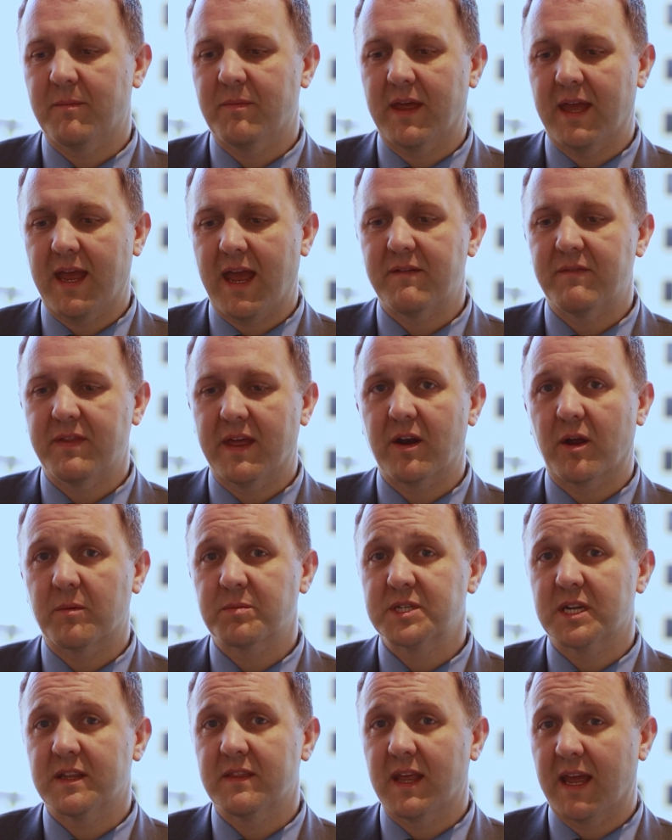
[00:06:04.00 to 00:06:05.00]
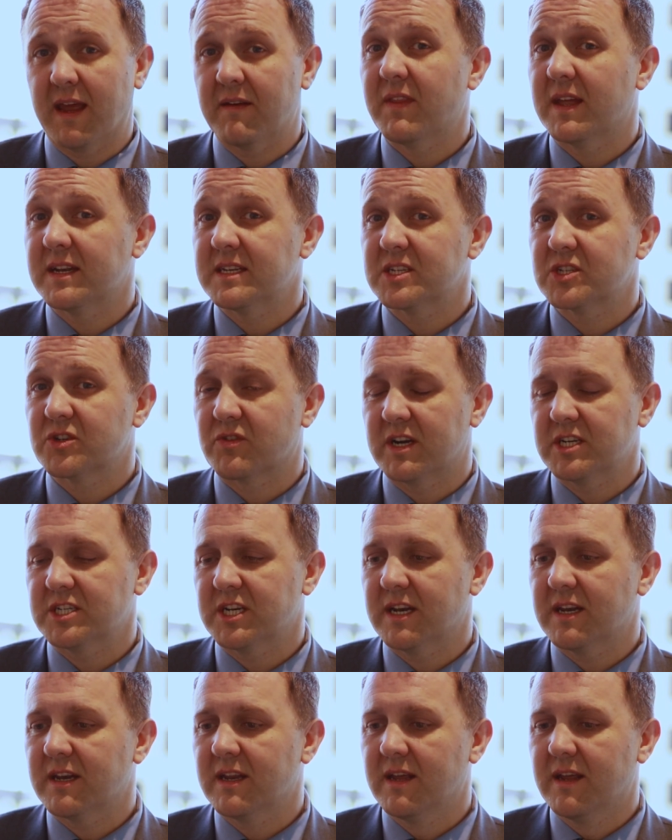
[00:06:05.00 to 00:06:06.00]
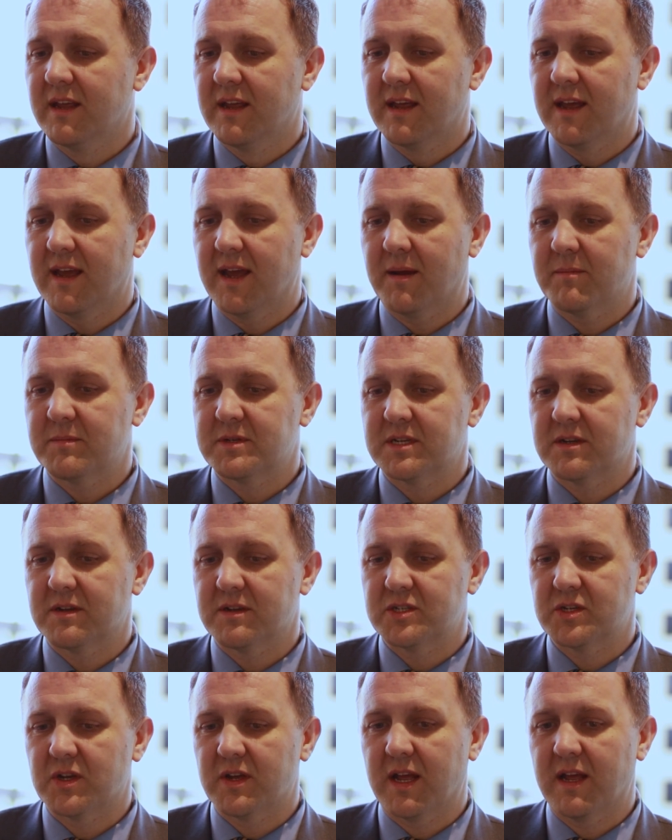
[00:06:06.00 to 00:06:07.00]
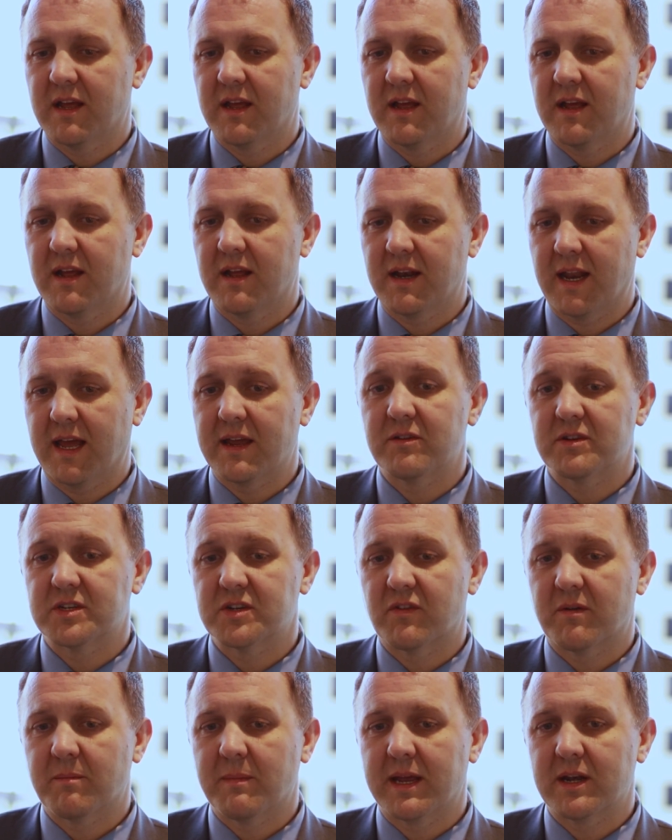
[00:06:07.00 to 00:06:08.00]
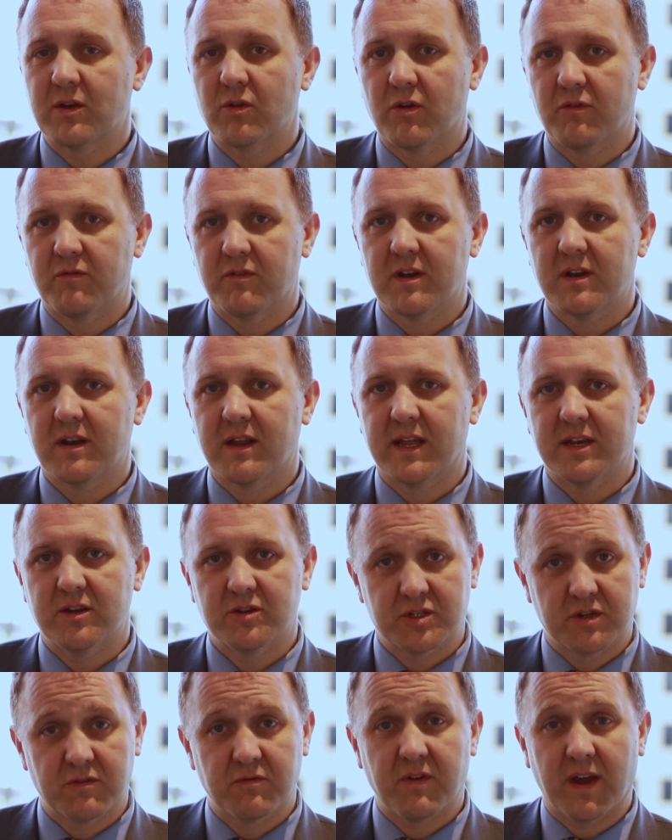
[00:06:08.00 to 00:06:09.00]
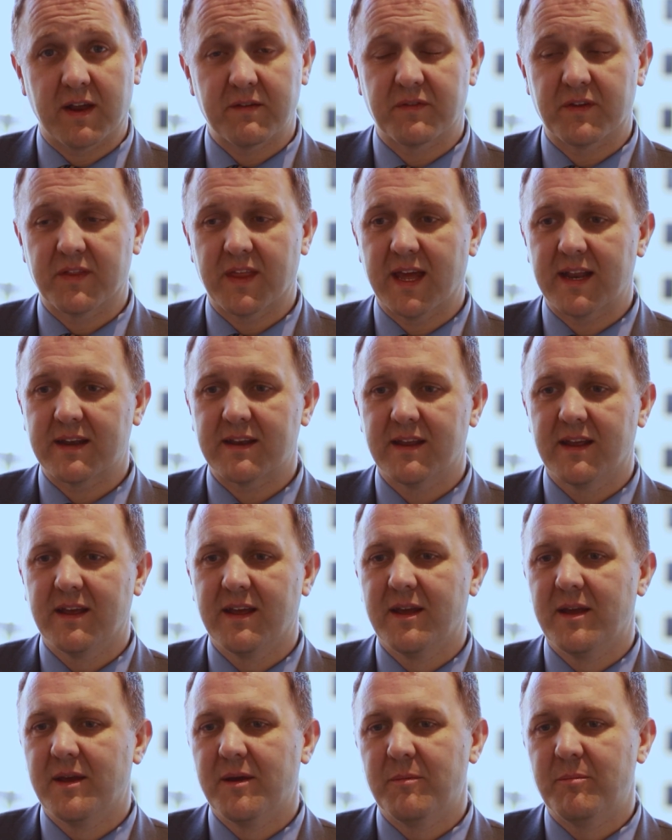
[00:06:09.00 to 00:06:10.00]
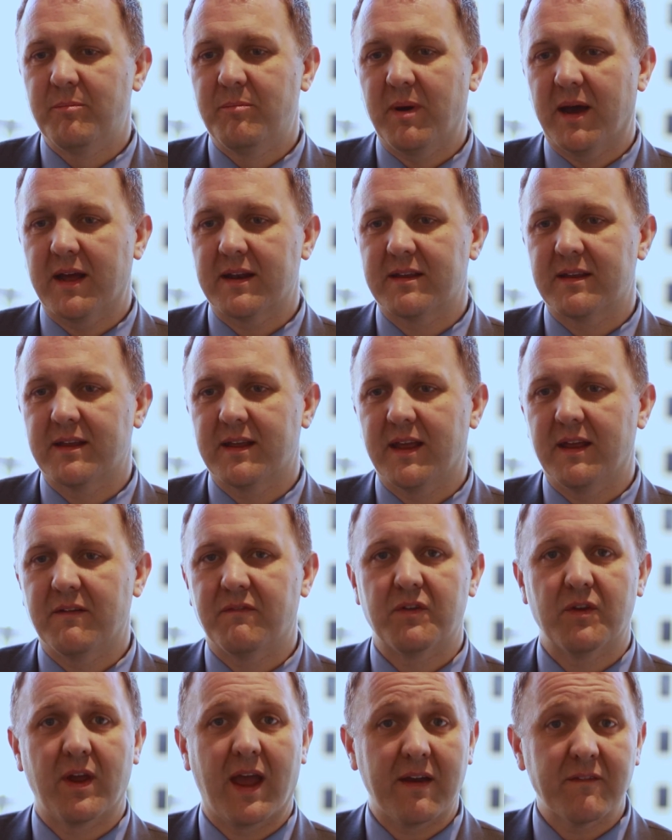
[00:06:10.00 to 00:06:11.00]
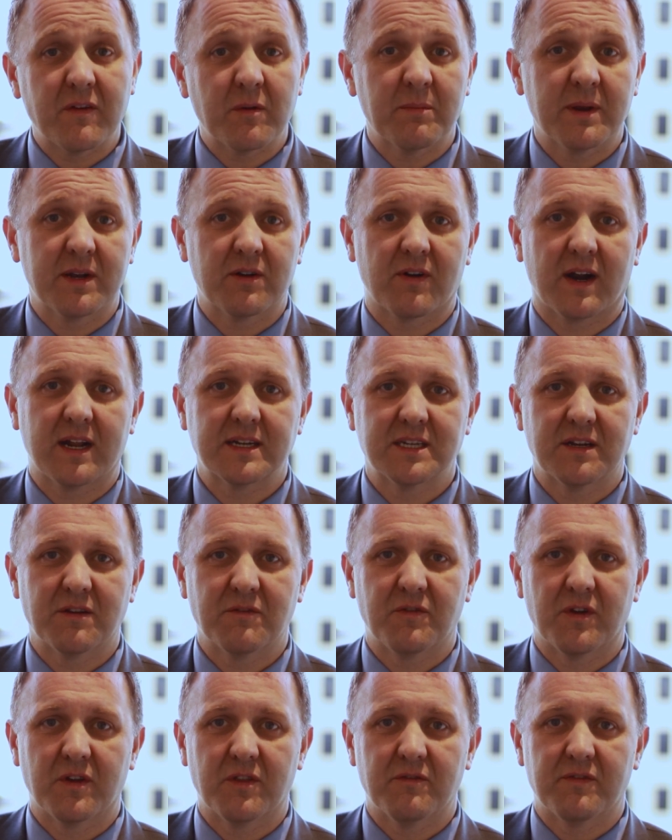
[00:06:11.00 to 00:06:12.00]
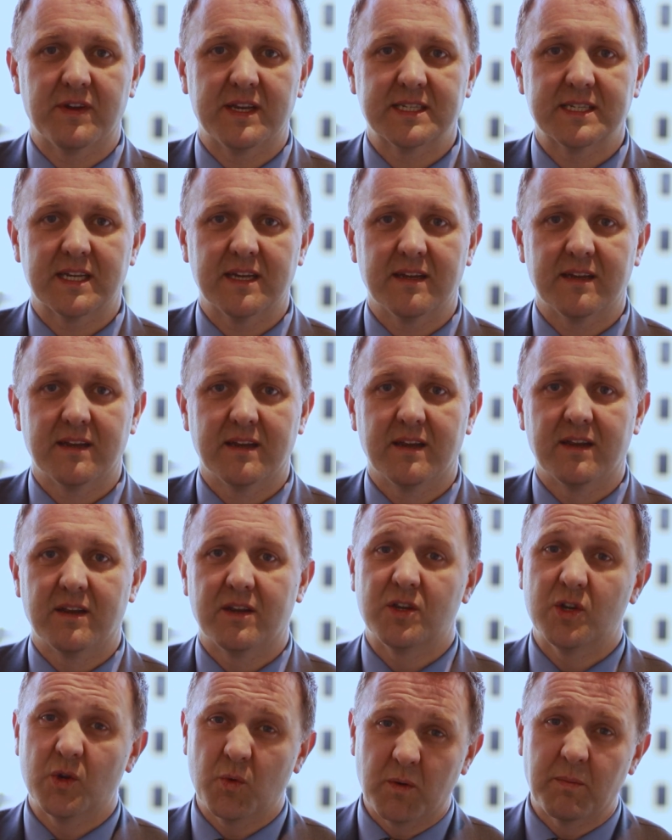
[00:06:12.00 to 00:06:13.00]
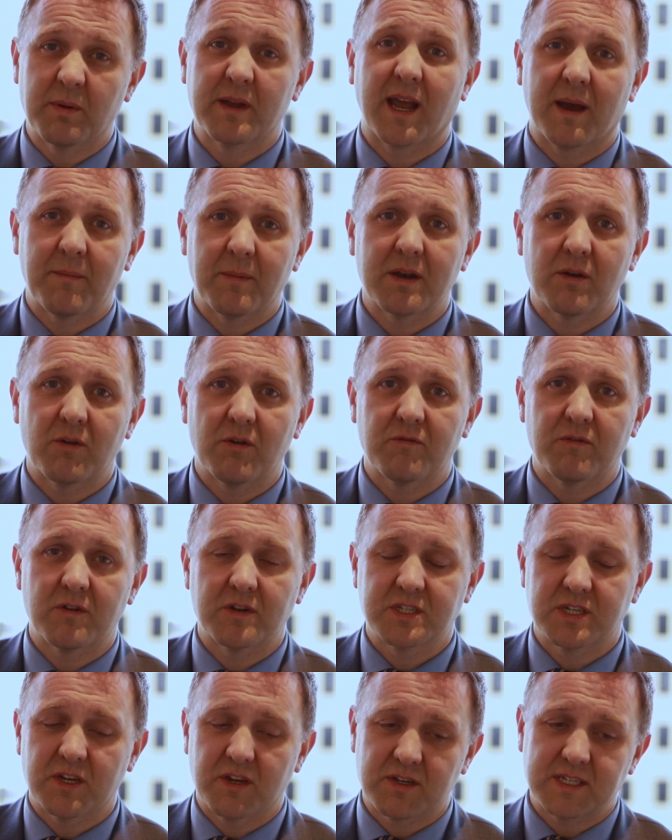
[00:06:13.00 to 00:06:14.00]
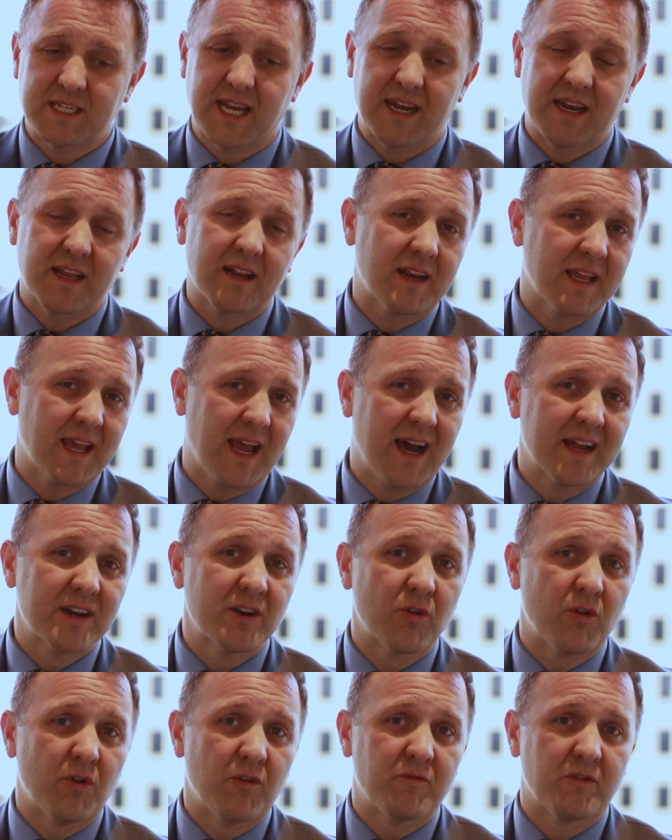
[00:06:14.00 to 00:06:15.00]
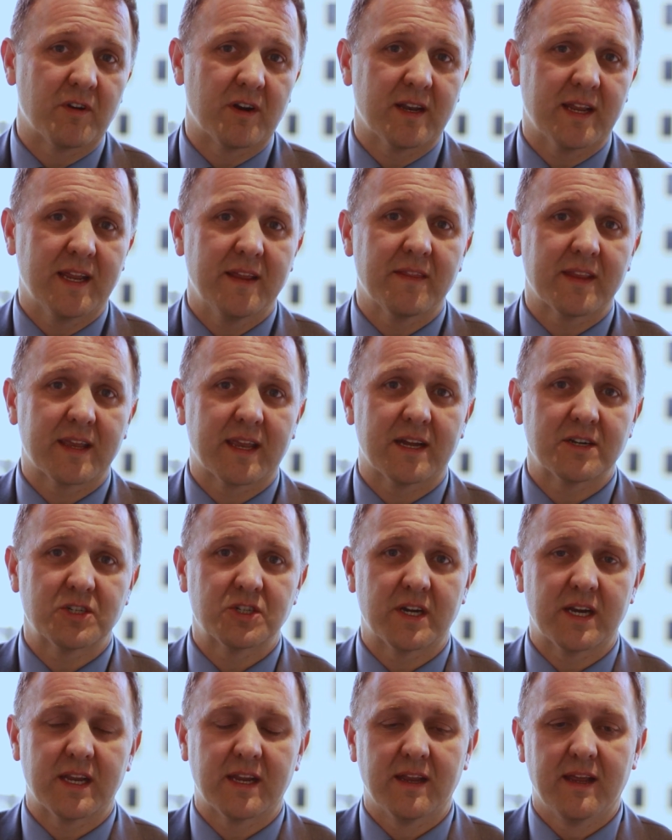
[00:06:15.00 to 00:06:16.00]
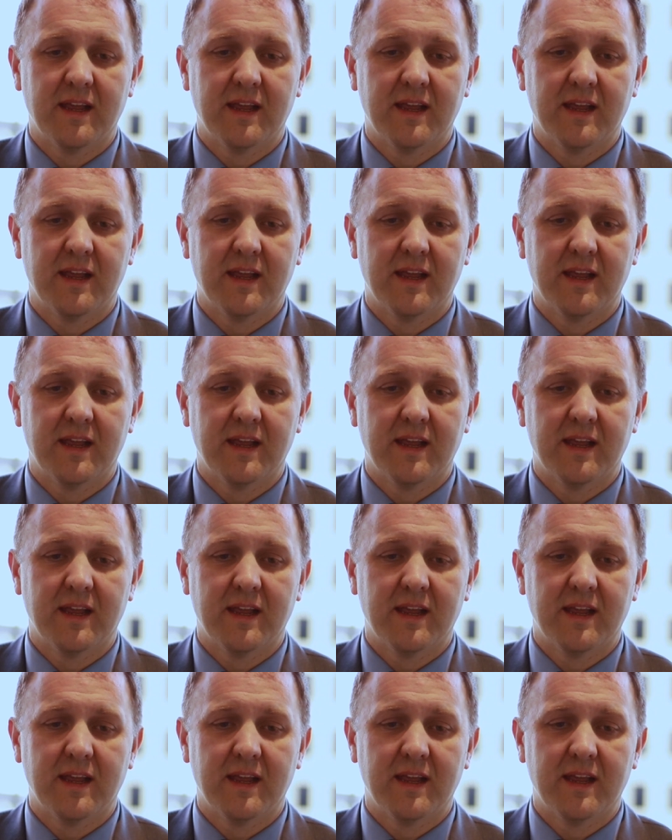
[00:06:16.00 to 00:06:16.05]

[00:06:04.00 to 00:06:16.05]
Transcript: They have that option, they have that discretion to allow you to remain lawful. You should fight for that. But if you haven't been granted a further visa, you will become unlawful. So you're technically unlawful in the country.